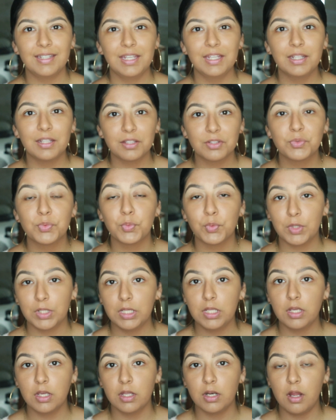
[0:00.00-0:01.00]
It looks
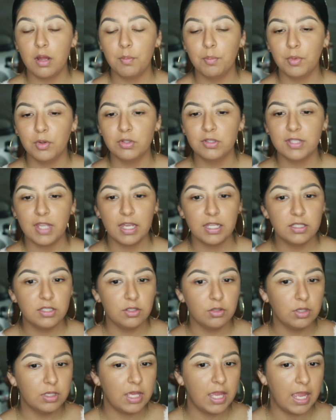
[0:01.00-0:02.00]
really good on both
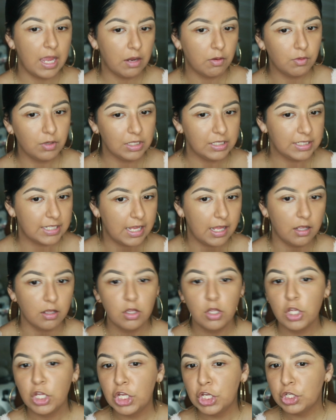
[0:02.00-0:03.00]
sides. You can't really
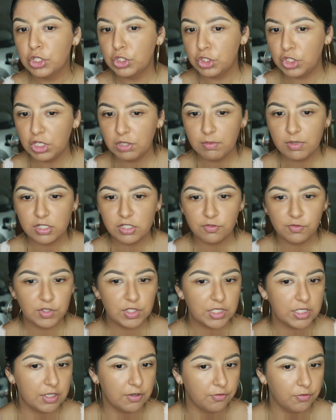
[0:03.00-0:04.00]
tell too much of a
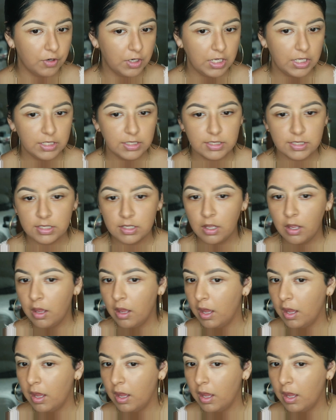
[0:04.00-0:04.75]
difference.